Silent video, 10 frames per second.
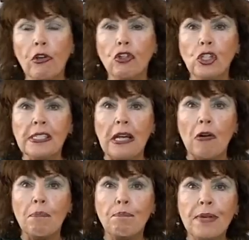you just
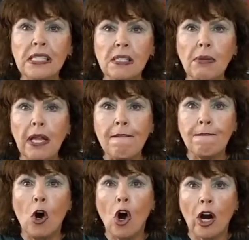how abysmally
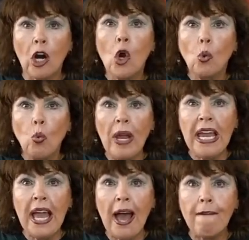far
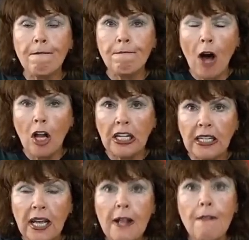we have fallen.